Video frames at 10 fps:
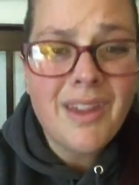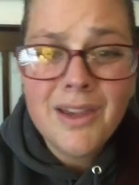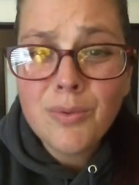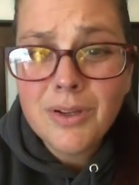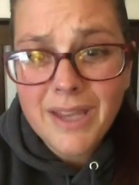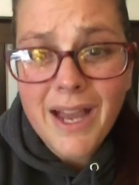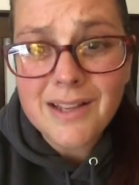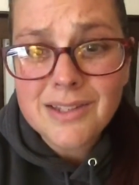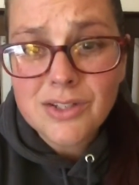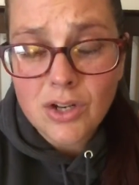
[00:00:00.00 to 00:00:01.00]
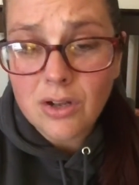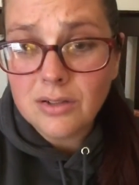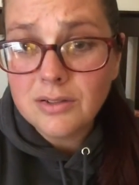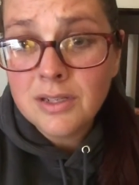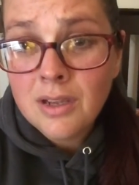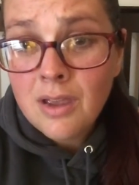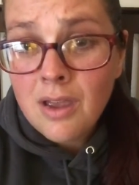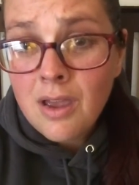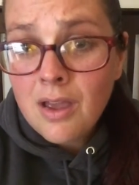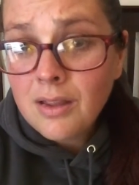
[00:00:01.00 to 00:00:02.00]
it really has stalled
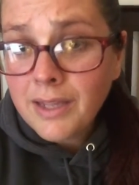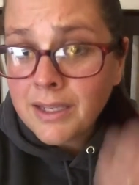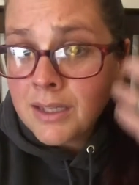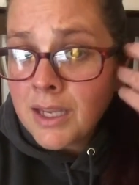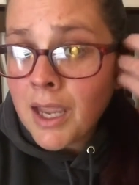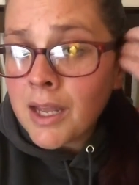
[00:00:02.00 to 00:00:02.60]
lately